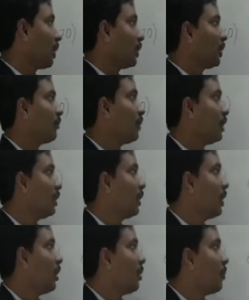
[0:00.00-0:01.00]

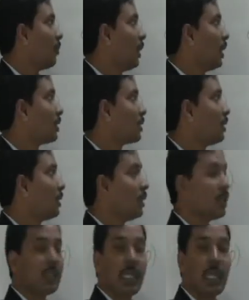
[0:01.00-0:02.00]
31 plus
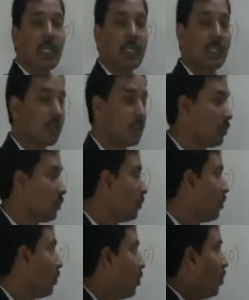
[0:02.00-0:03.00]
10
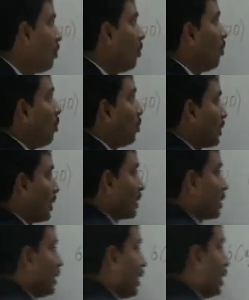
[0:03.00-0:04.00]
into
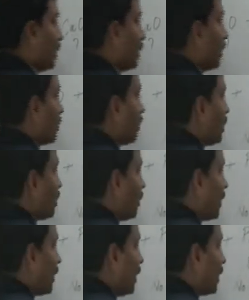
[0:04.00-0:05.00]
16. That means
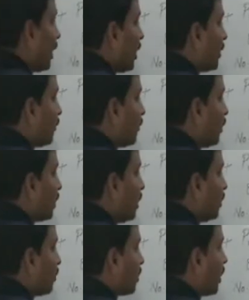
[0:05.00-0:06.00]
we can write 4
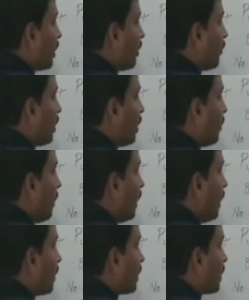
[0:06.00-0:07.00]
into 31
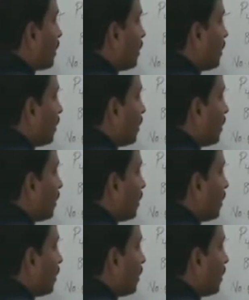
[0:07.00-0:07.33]
plus